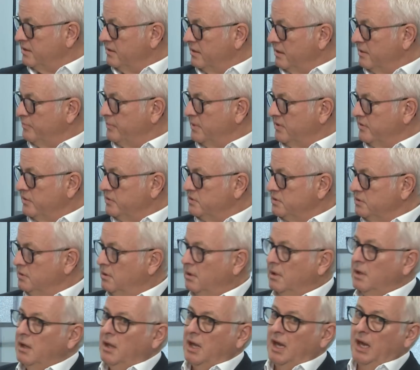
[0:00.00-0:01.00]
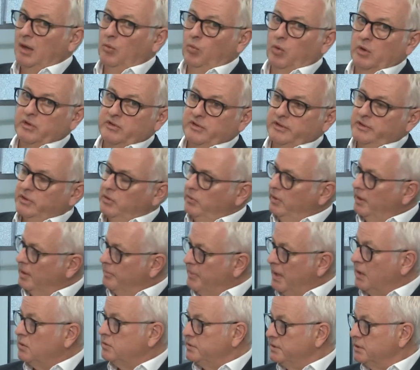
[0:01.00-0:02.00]
to this position? And what's it doing
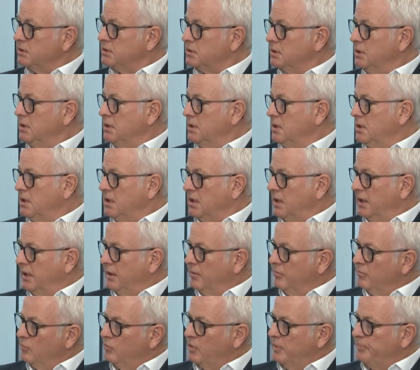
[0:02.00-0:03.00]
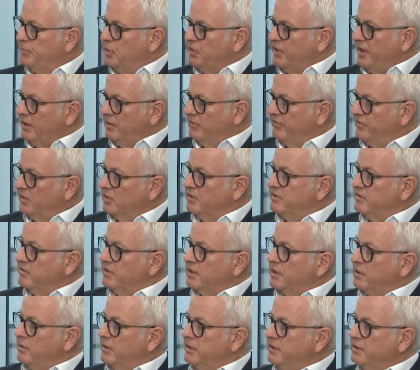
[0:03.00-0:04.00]
about it? And we put that in front of the
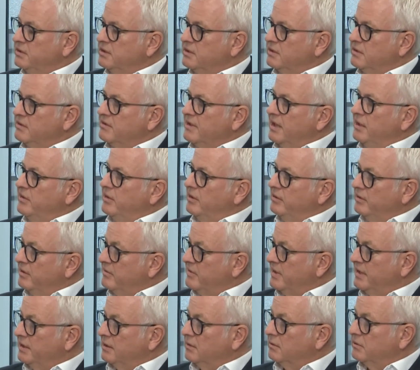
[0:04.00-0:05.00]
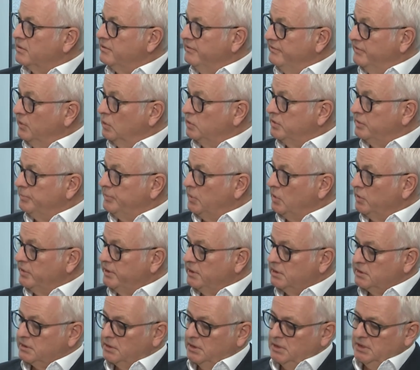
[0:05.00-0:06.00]
creditors, and they're entitled to vote upon
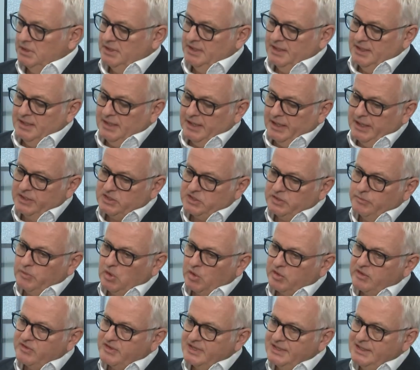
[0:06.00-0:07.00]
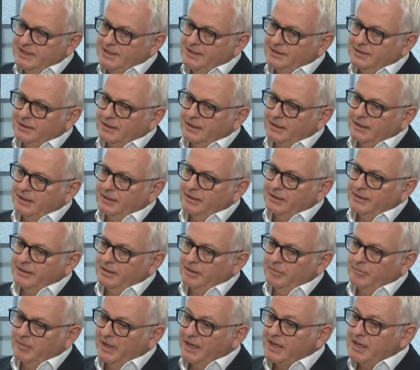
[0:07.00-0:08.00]
it. HMRC,
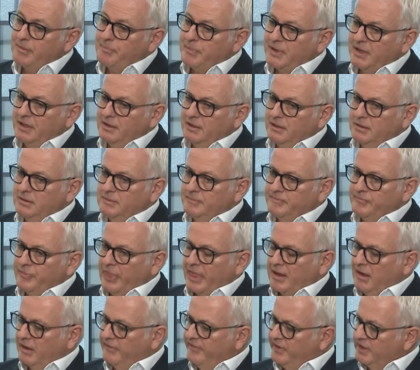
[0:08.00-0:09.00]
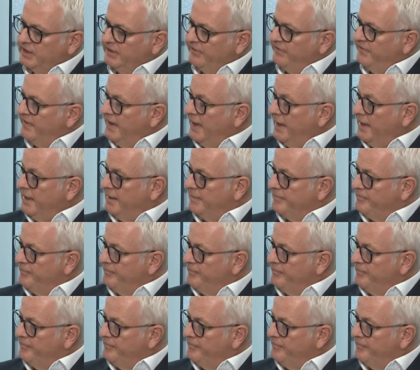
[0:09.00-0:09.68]
in my opinion, are very fair.